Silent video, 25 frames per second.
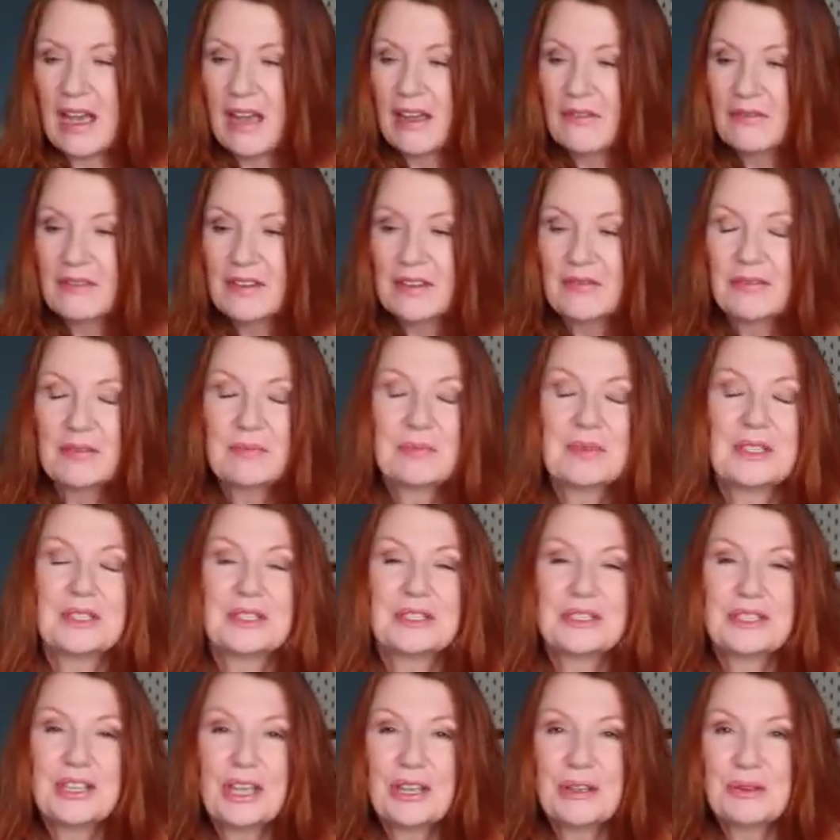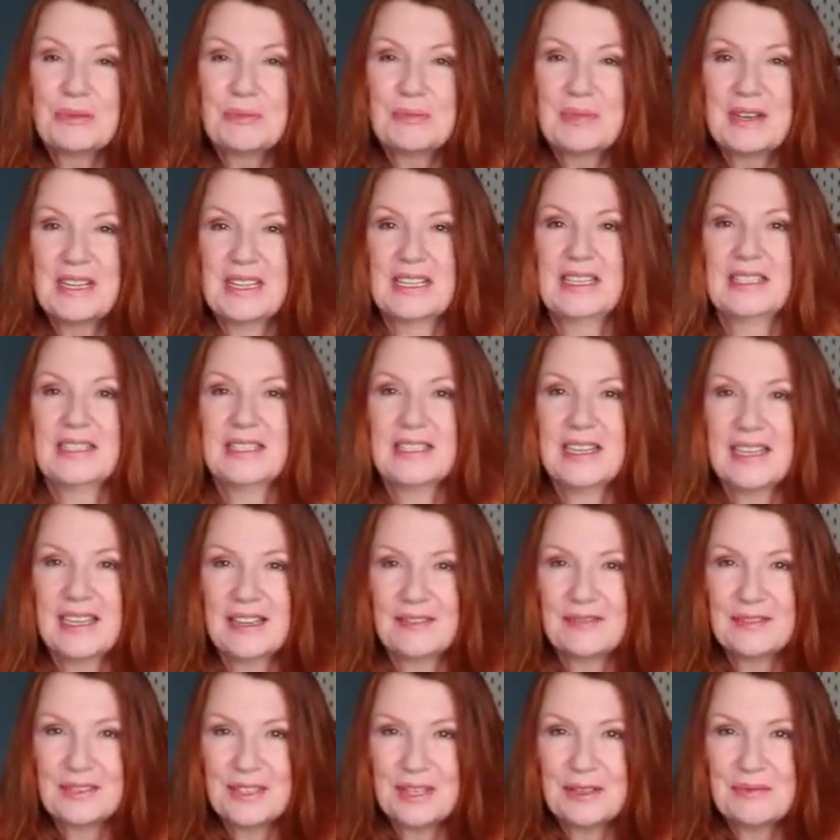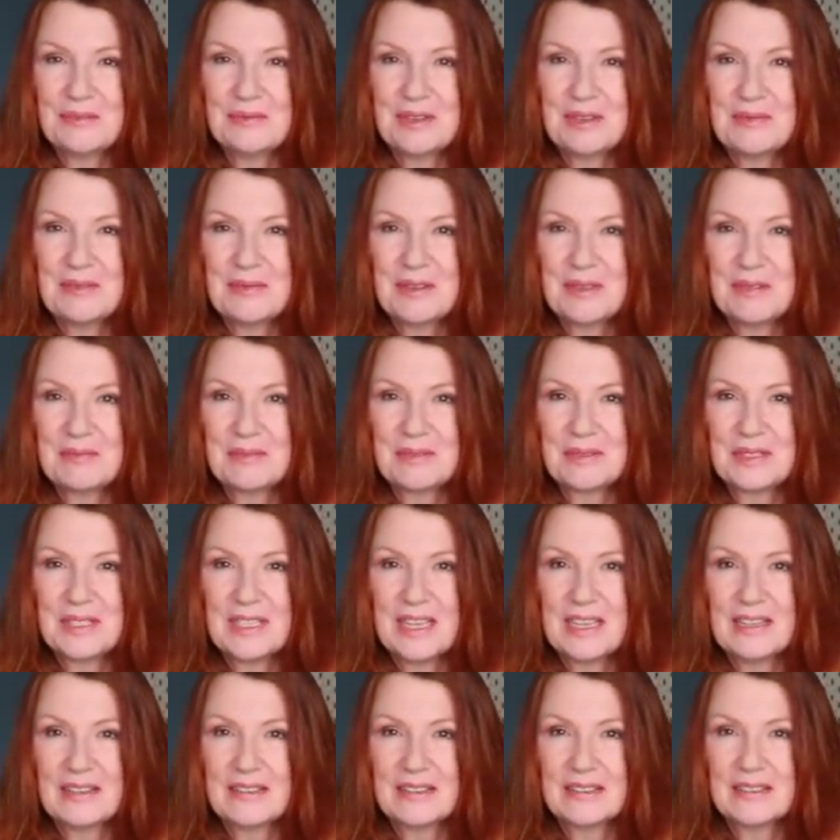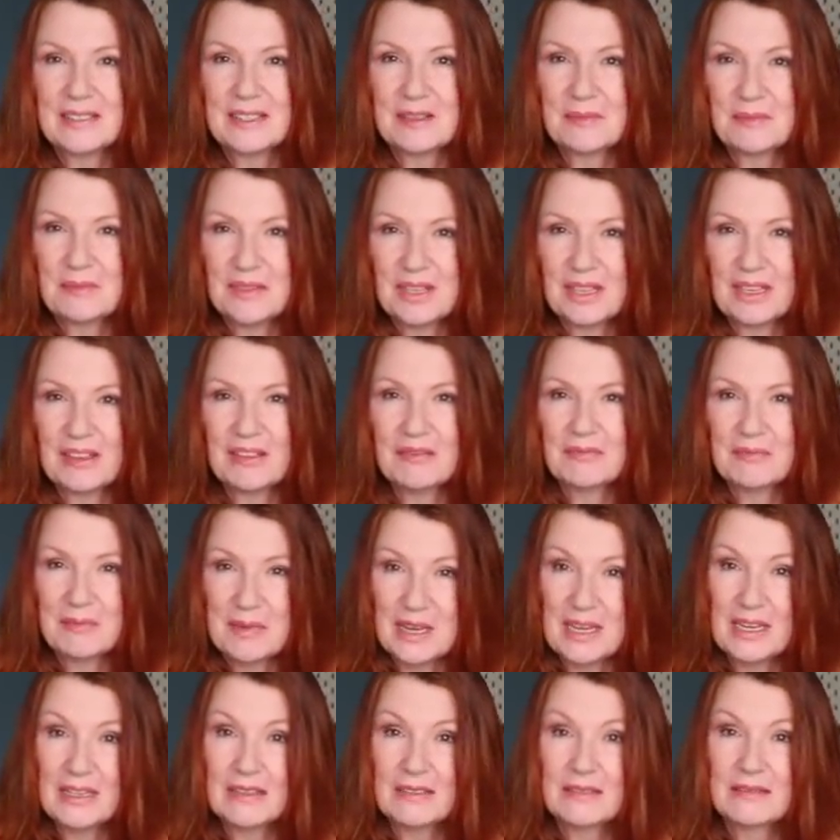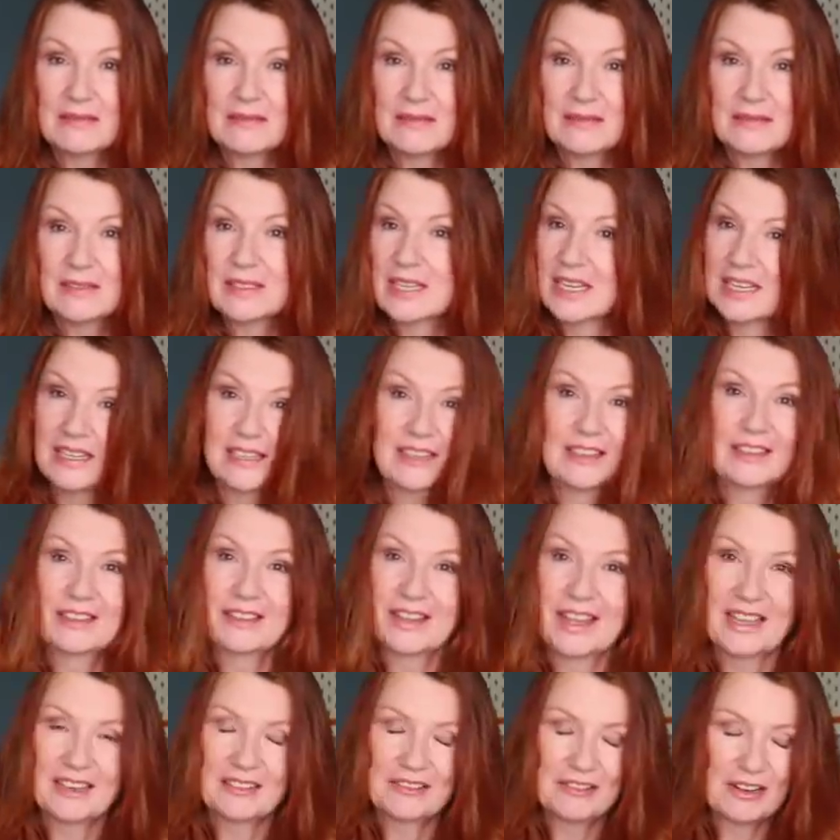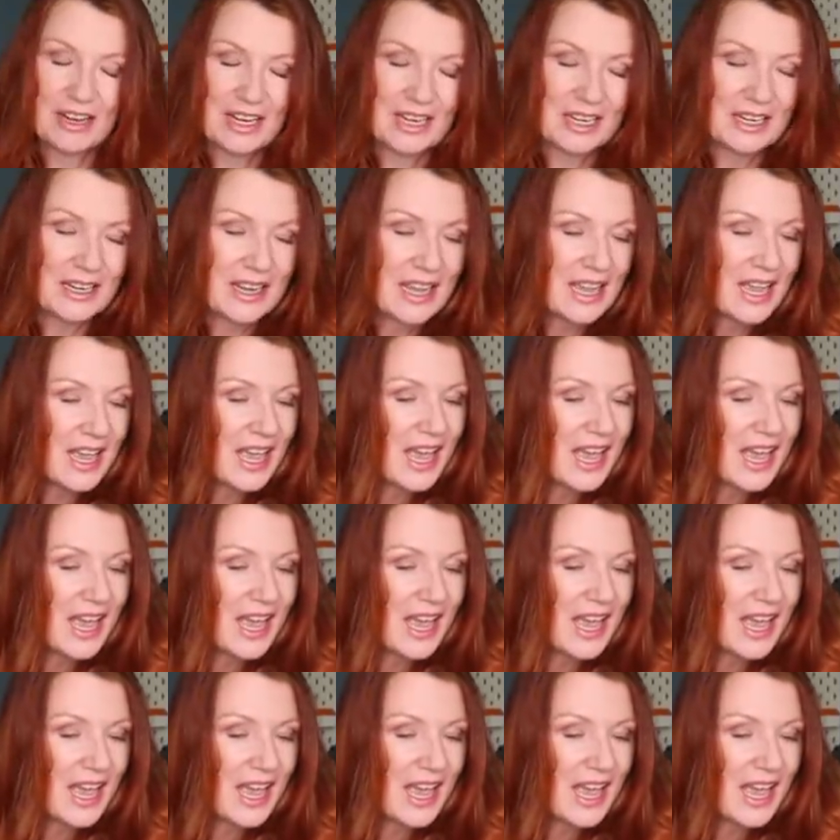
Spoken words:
I've never been so pleased to have so many people say that something I've made didn't look that great.